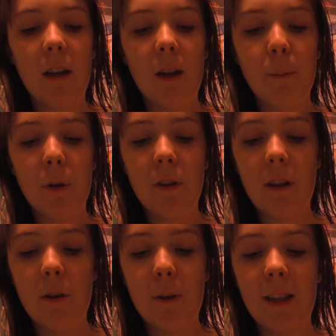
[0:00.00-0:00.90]
numbers
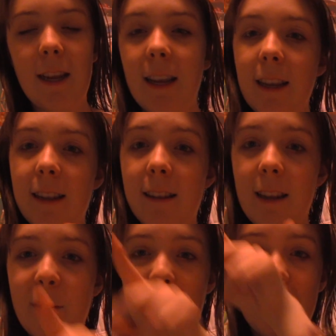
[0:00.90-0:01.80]
into a thing and
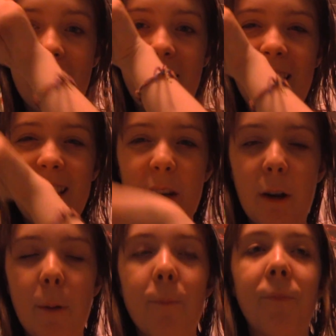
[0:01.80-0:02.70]
see my little thing go
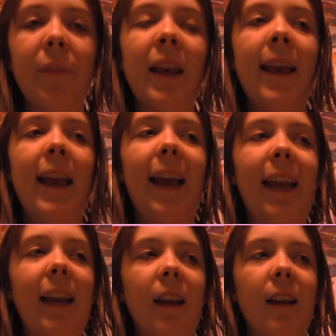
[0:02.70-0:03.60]
up.
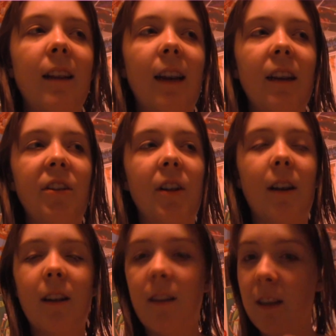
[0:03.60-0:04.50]
And I should
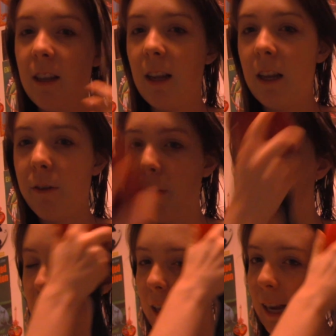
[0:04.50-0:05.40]
honestly like
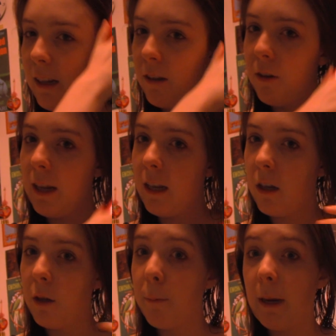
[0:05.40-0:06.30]
figure out how to do that
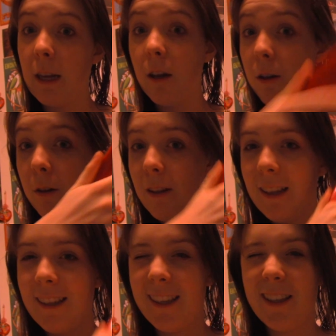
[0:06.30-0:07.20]
on my own and not